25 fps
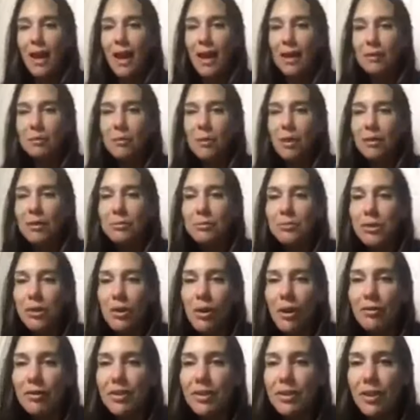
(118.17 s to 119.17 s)
And welcome to
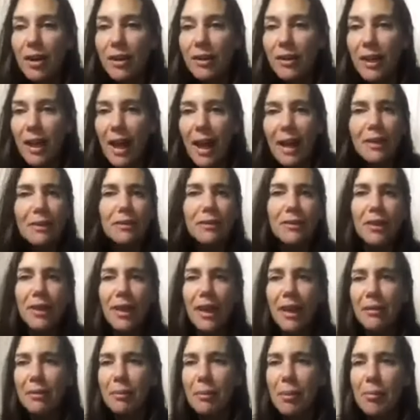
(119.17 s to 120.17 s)
Coffee Talk. I don't I
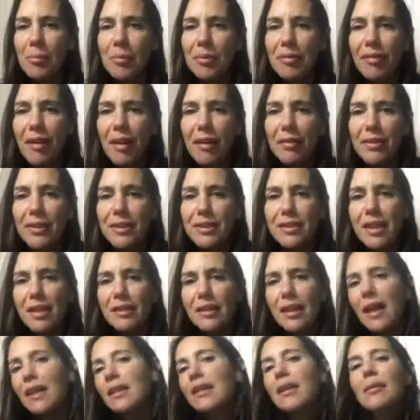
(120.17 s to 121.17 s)
can't remember if I already
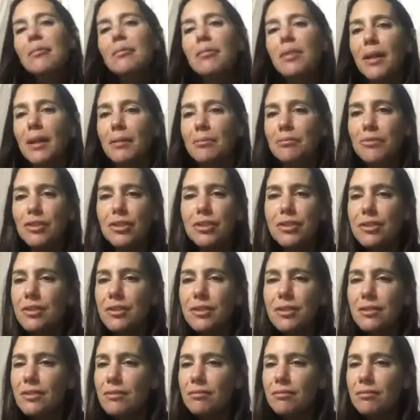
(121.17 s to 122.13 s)
said that, but I'm just,